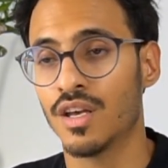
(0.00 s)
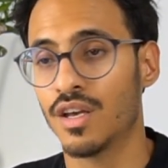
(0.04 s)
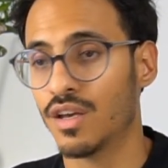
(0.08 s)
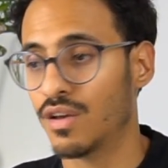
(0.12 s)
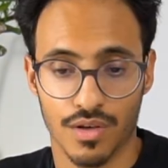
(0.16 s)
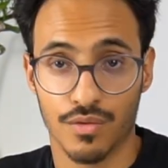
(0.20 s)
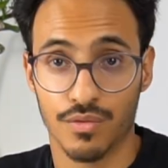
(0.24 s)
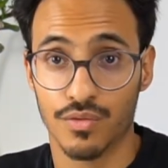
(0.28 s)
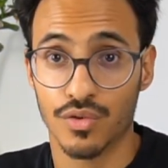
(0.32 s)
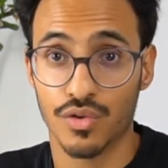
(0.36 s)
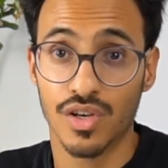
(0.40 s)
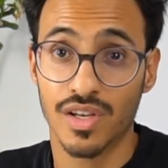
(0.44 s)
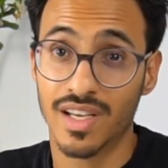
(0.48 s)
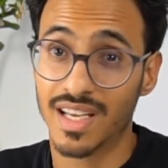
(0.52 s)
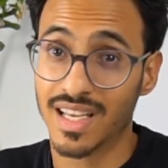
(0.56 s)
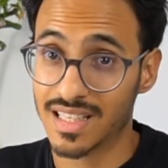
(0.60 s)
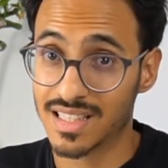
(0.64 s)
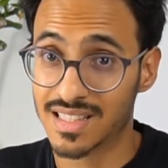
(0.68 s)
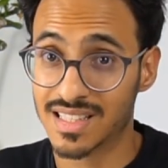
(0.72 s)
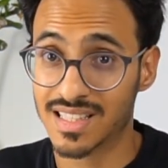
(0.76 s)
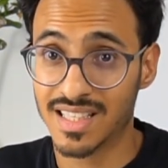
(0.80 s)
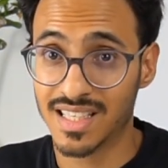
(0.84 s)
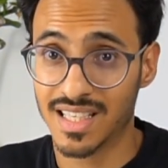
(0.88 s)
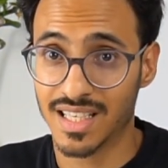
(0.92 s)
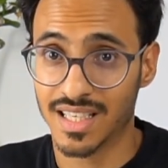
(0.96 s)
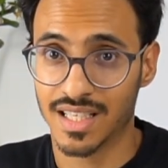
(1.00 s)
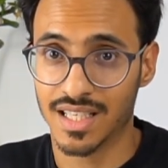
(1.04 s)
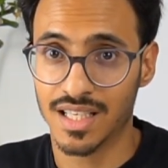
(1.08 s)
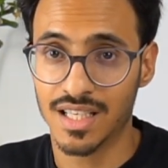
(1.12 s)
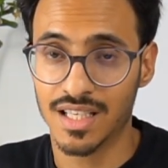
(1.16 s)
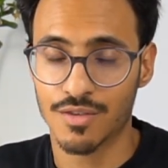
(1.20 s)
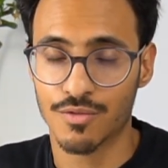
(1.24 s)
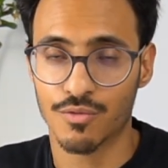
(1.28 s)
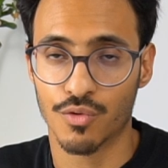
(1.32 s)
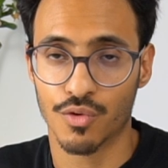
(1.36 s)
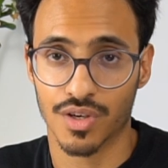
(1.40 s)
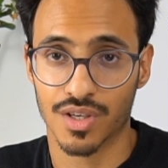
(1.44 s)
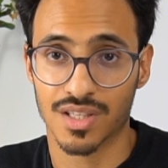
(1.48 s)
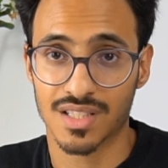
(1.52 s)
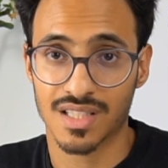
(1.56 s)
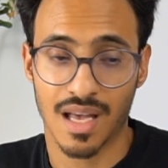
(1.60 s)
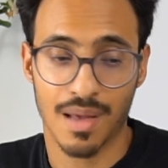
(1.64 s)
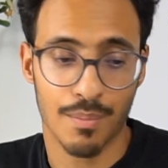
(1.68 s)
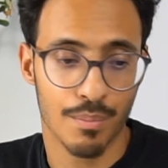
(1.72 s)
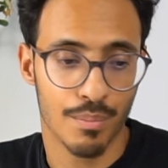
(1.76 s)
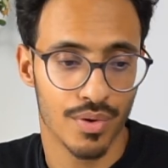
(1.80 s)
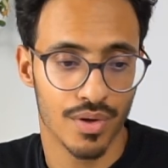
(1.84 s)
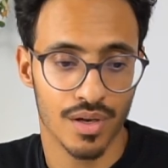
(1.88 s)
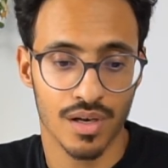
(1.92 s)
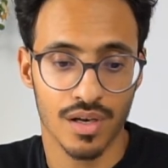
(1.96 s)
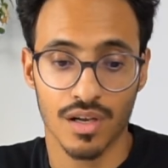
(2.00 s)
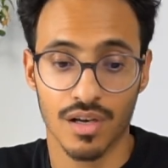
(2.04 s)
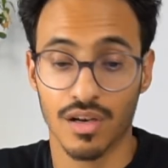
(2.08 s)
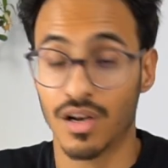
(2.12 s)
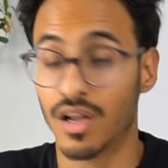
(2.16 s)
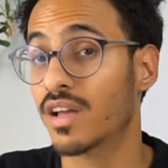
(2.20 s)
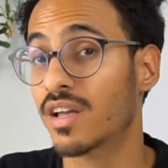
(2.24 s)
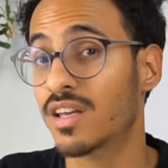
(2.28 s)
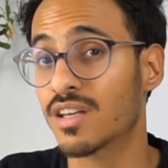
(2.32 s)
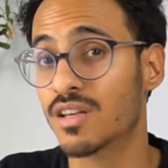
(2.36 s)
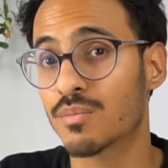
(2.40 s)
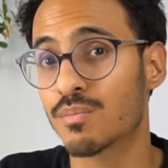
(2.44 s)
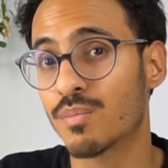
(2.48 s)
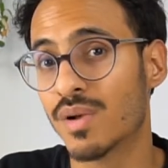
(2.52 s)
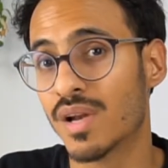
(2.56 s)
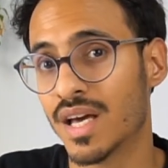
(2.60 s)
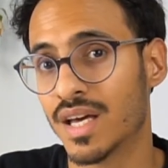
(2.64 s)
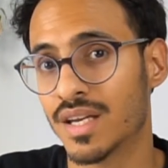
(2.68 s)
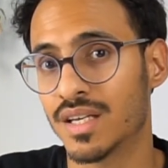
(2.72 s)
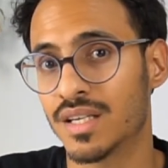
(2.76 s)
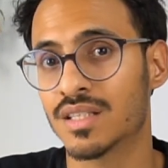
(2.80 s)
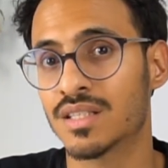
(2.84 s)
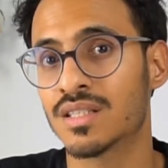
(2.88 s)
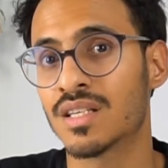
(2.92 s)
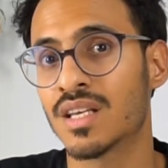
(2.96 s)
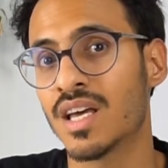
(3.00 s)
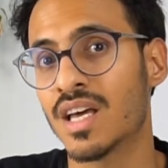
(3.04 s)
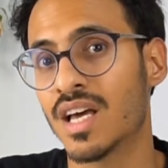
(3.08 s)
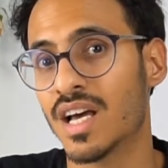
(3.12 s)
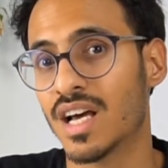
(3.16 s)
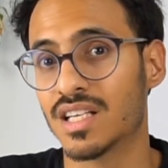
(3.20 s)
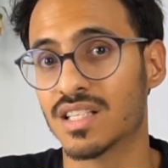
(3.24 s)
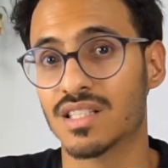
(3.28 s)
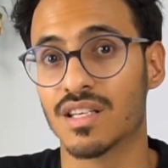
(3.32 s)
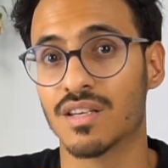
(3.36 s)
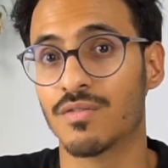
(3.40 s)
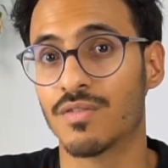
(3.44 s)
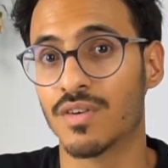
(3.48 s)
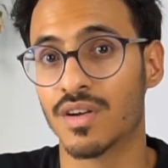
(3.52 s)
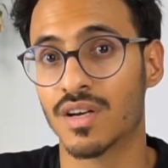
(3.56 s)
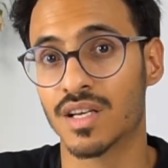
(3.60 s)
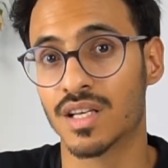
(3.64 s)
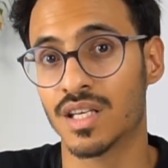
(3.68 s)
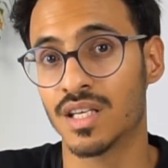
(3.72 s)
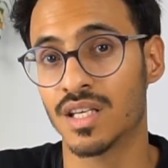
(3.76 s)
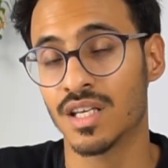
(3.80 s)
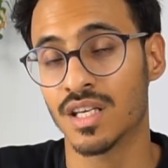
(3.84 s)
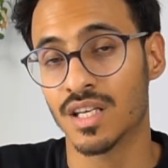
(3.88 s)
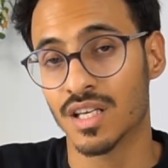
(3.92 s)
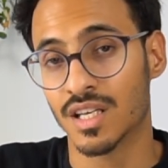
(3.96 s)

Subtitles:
If you look at skin, for example, lichen planus has a very